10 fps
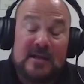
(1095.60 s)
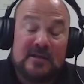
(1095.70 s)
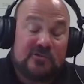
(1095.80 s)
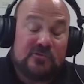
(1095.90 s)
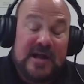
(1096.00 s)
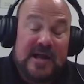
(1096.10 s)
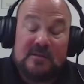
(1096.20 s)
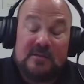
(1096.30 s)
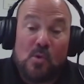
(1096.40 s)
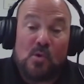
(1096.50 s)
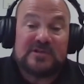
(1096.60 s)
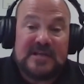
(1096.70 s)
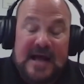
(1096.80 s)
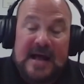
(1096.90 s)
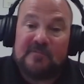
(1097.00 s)
and it's created more
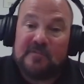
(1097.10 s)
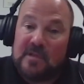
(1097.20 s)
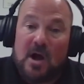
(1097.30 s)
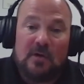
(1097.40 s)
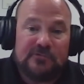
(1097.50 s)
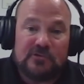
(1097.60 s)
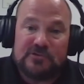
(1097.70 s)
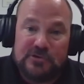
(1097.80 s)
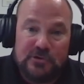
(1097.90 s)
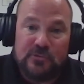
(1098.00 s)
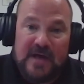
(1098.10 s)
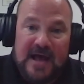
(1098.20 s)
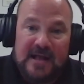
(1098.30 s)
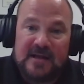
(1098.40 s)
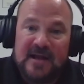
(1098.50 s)
time for the officer to do
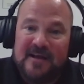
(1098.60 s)
that.